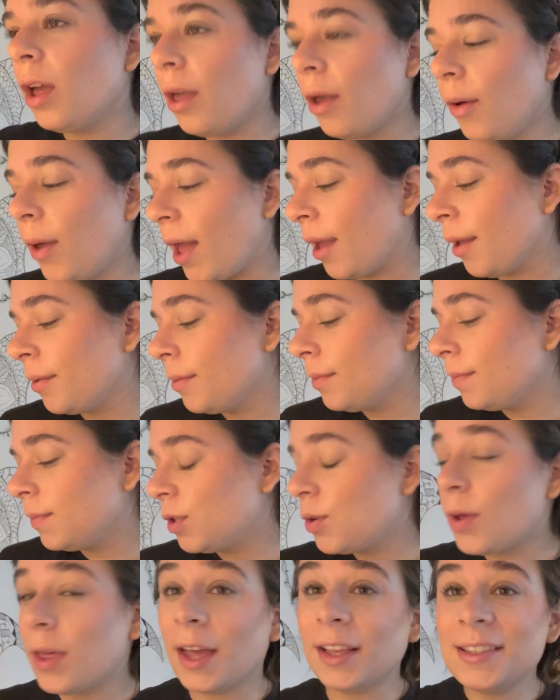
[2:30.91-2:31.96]
Okay,
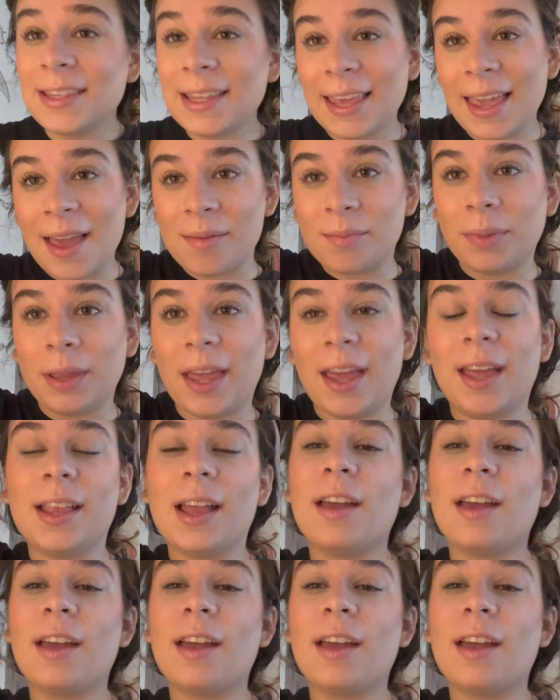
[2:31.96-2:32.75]
so that's the game plan.